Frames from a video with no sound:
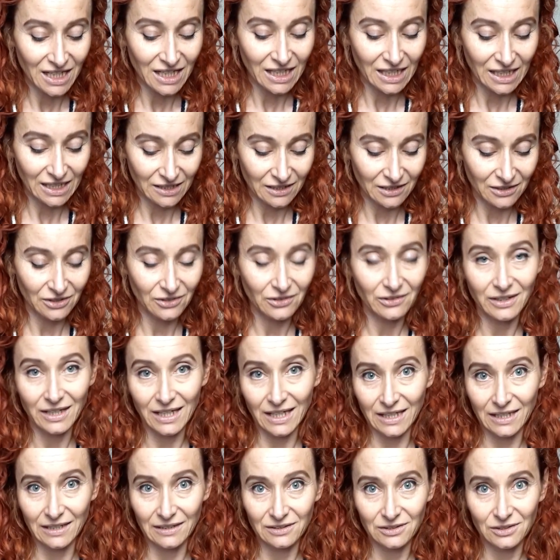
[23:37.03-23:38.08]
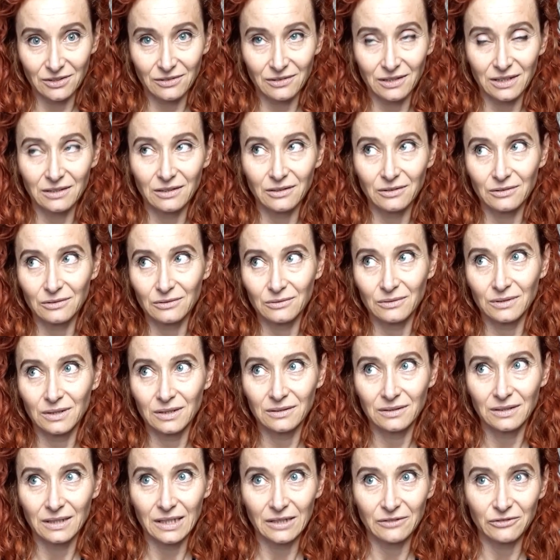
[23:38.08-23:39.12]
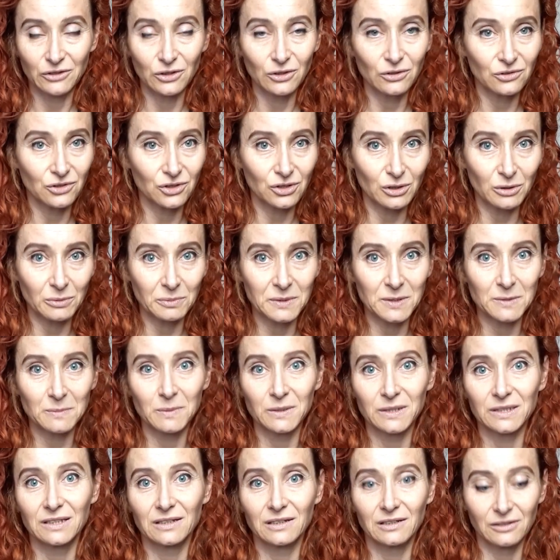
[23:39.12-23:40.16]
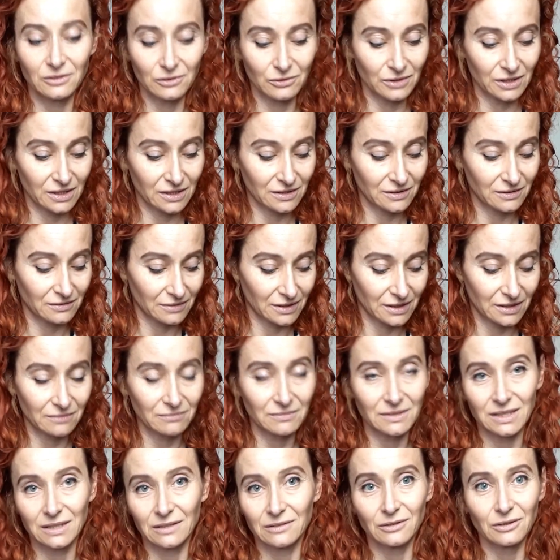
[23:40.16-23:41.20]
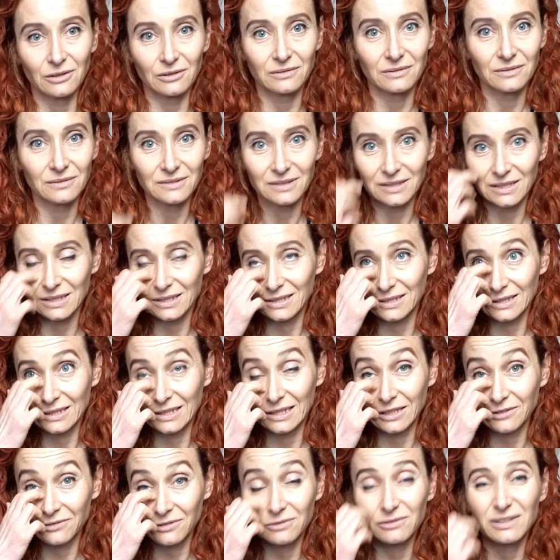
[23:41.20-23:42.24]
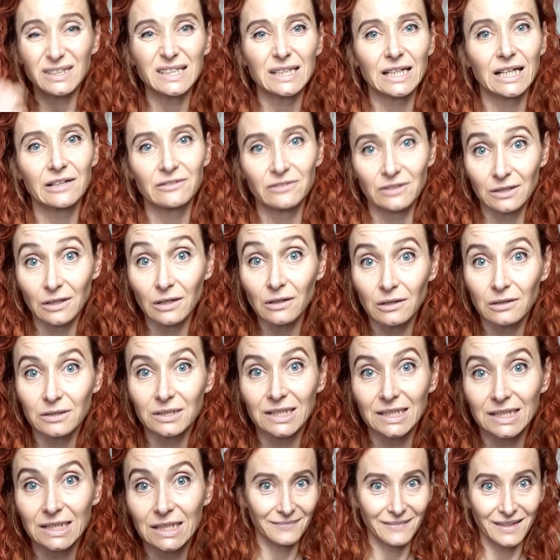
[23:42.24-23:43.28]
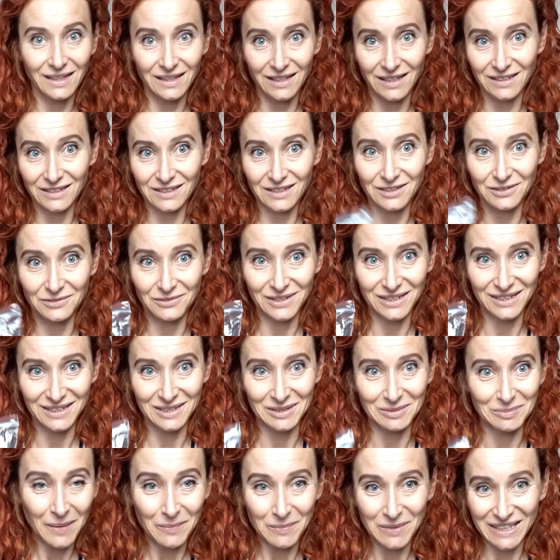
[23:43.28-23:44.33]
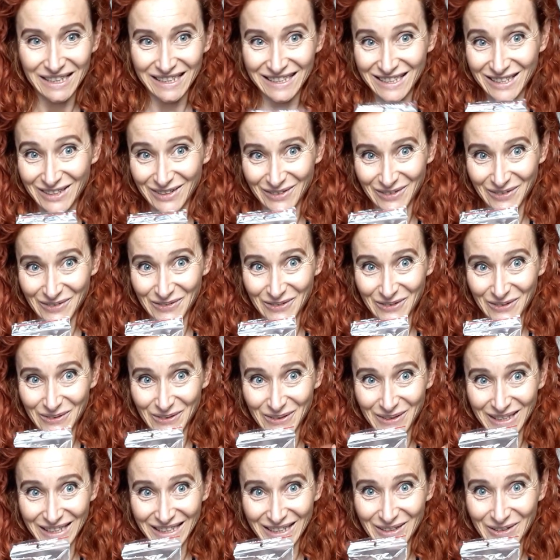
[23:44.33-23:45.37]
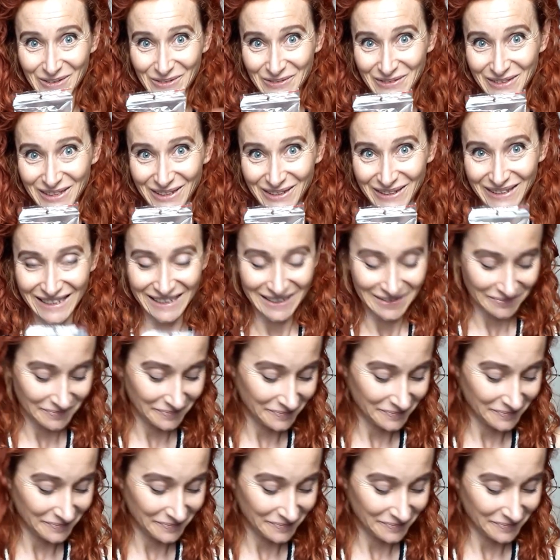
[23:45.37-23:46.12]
in the UK. So I know a few shops, but they're always like, they never really have a lot. That's the reason, but it's not for the overlocker.